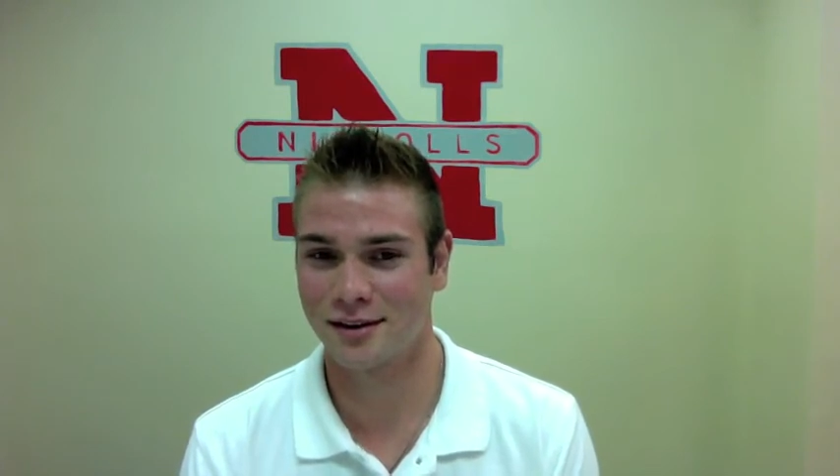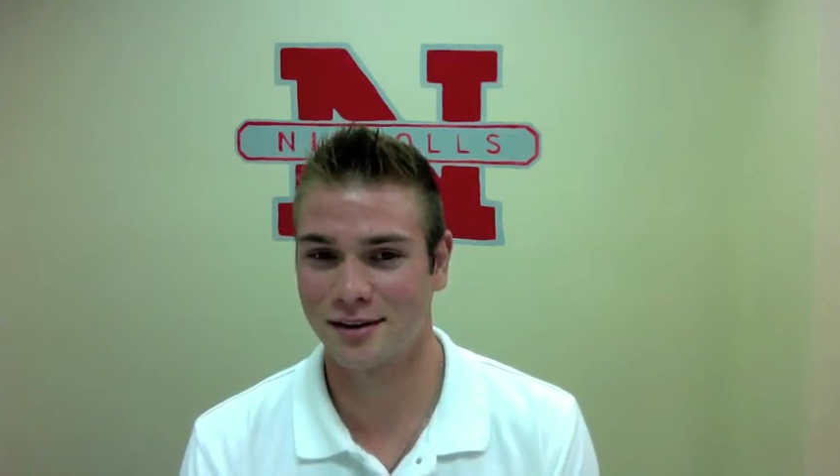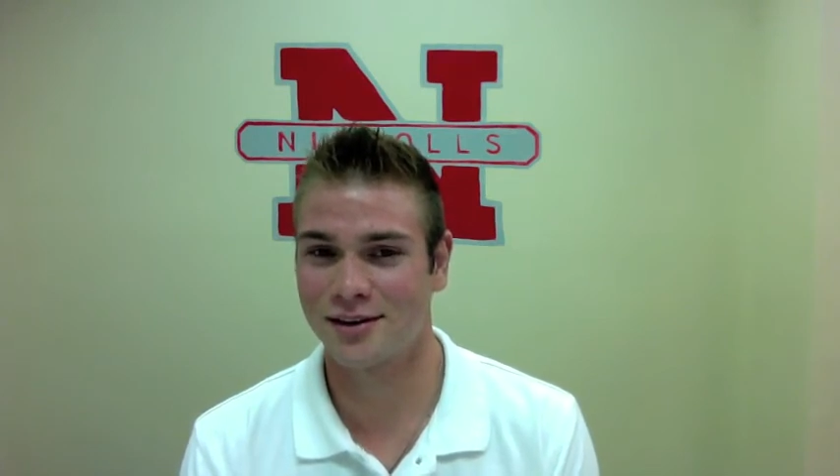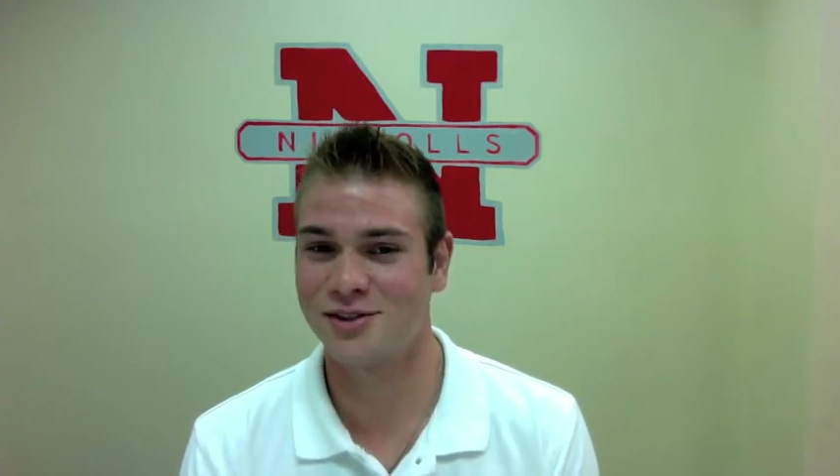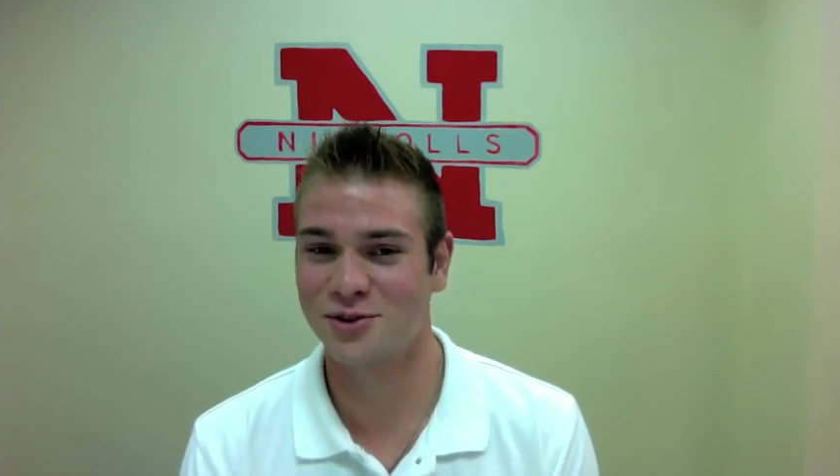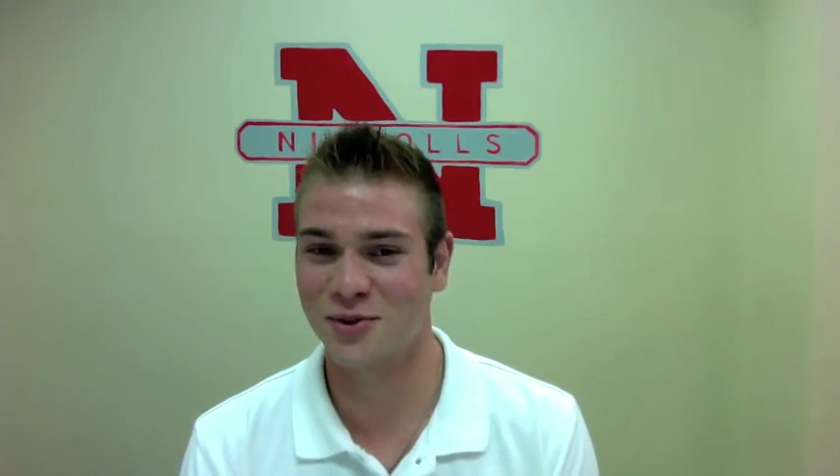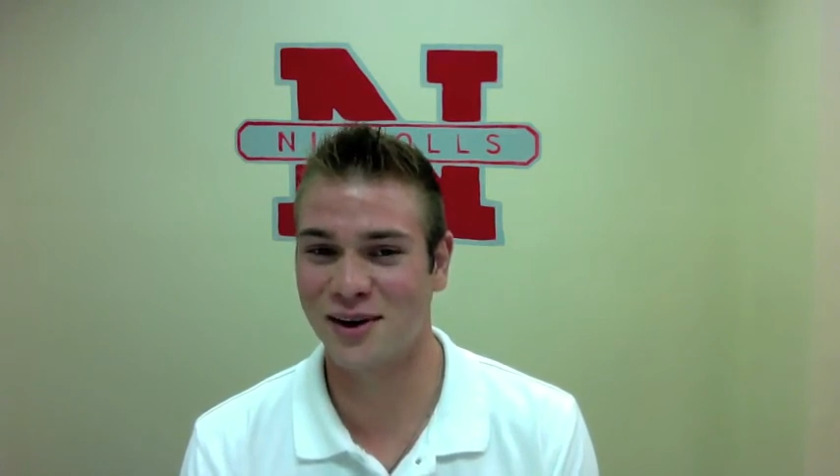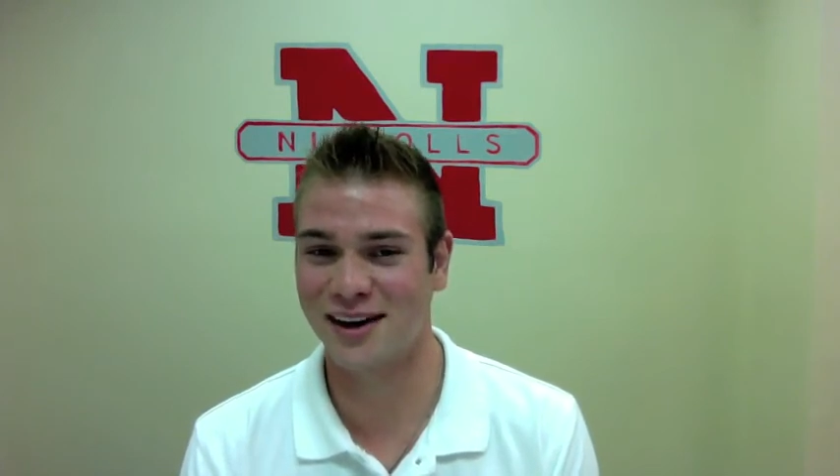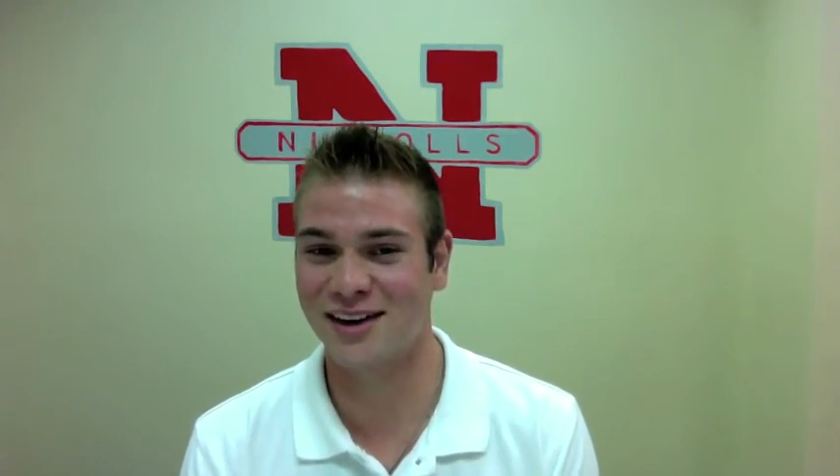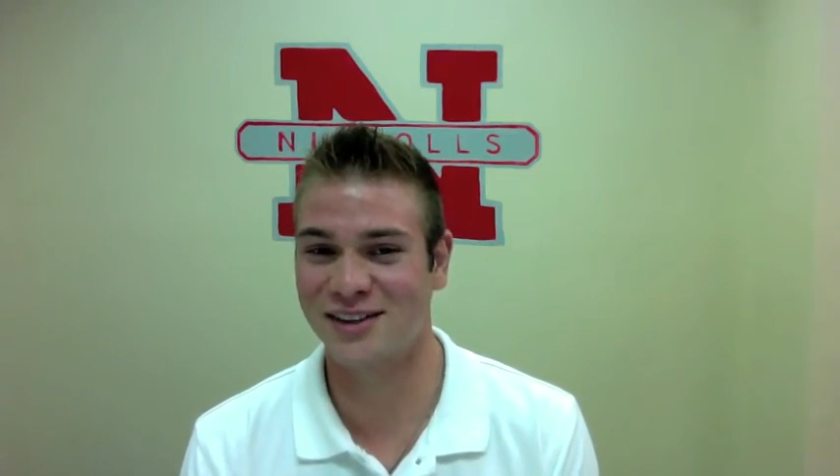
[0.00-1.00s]

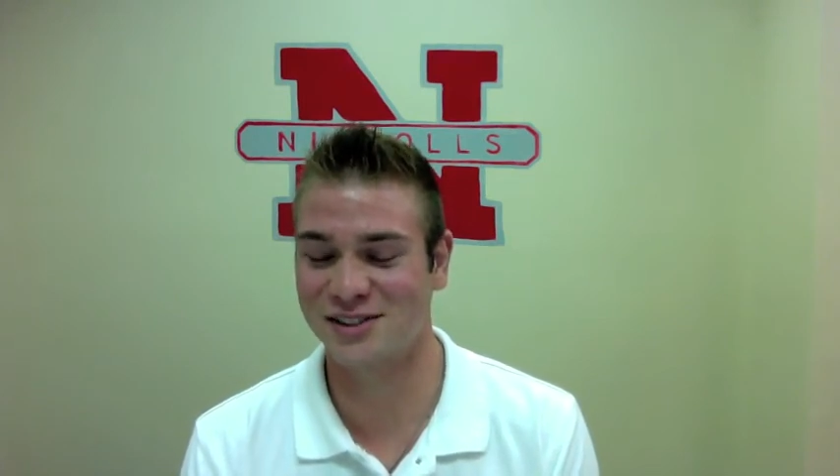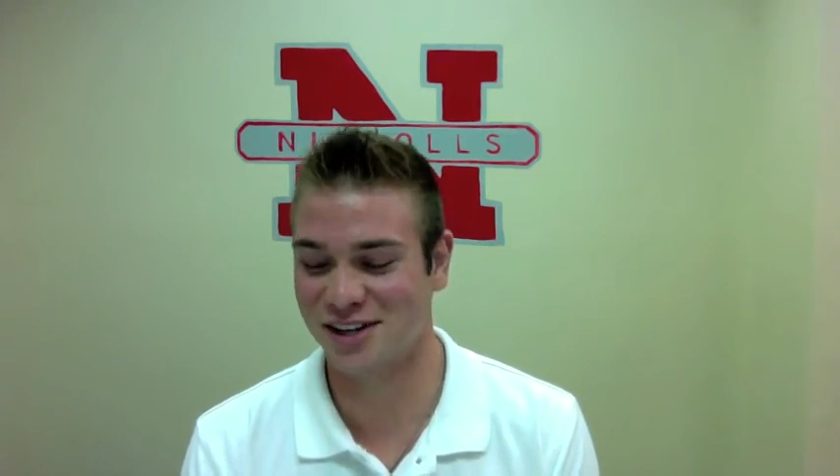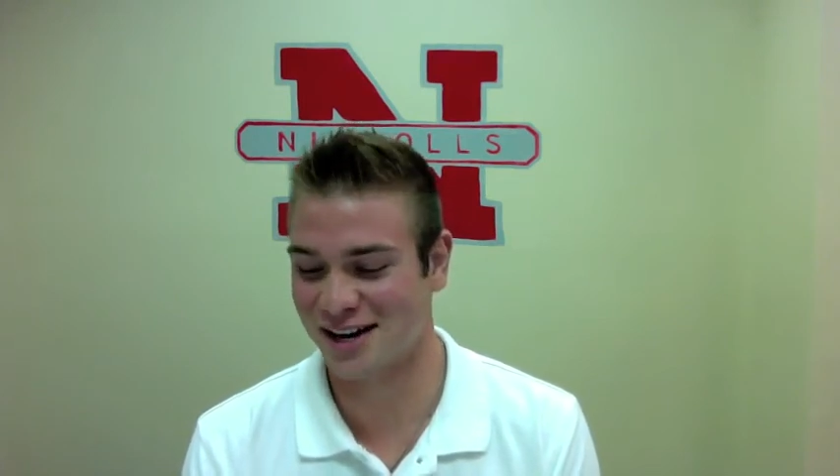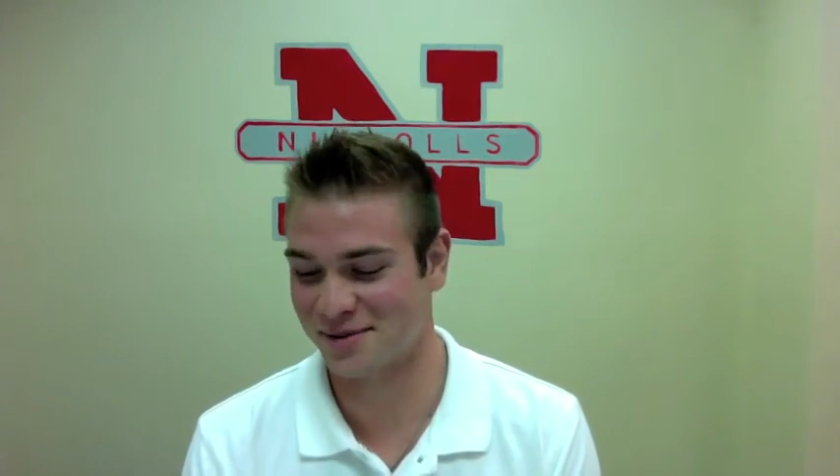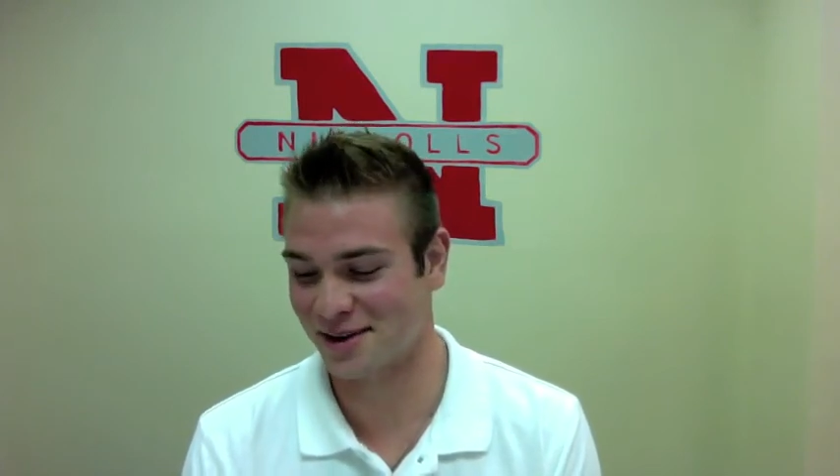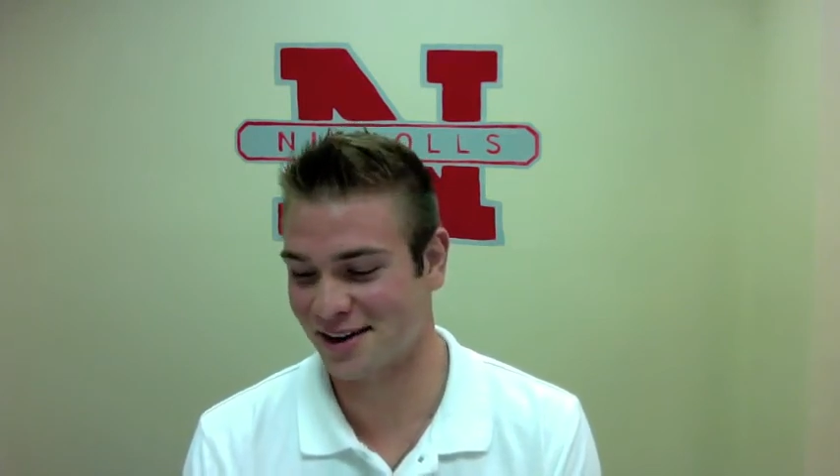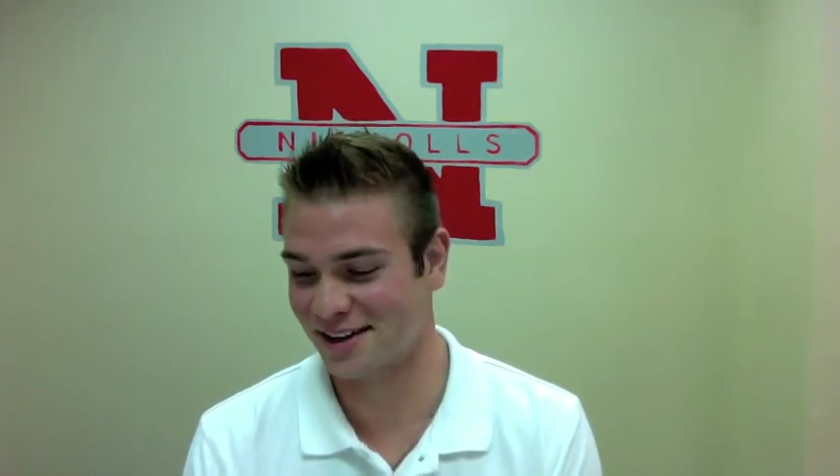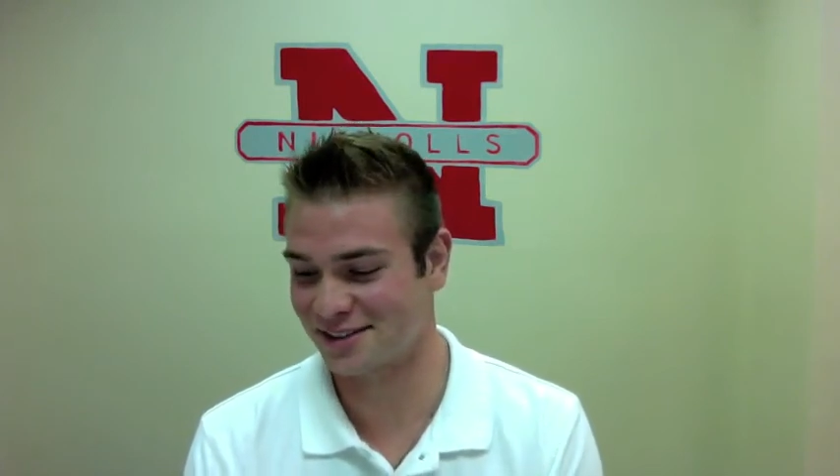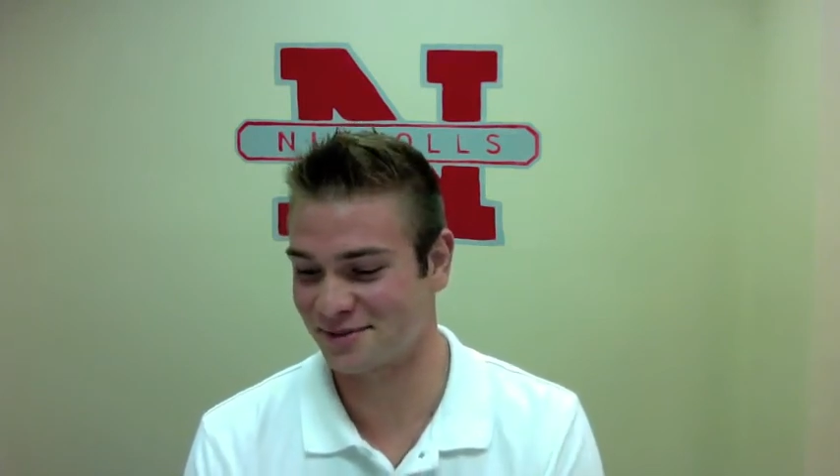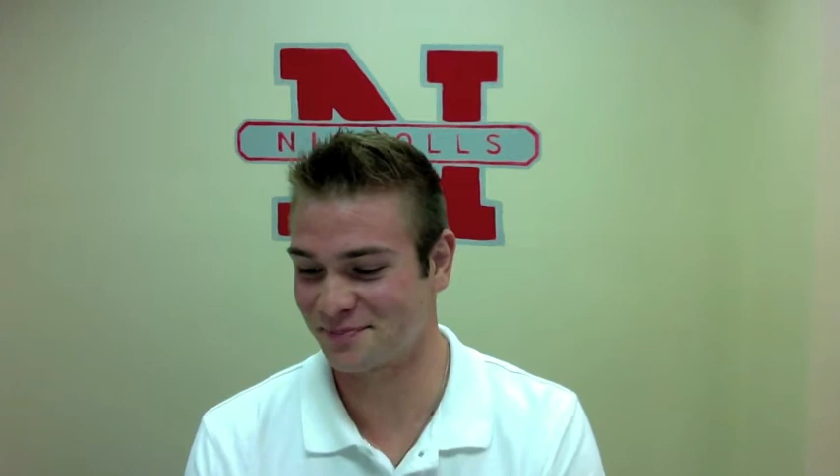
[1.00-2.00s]
Square. Good job,
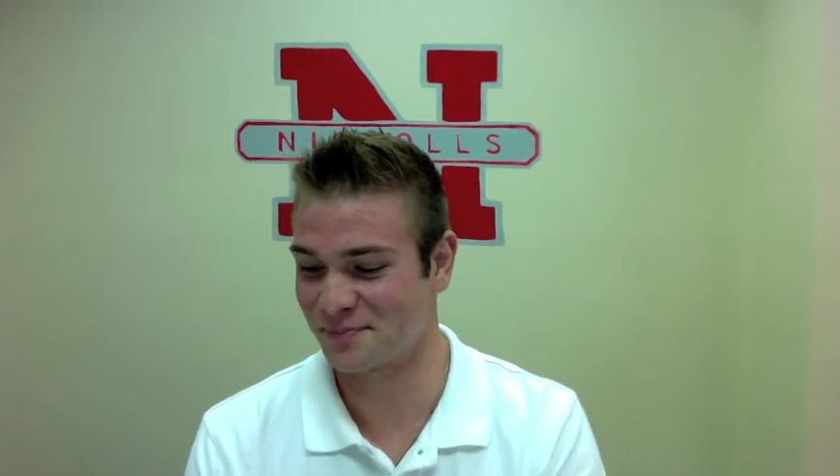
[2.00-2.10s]
guys.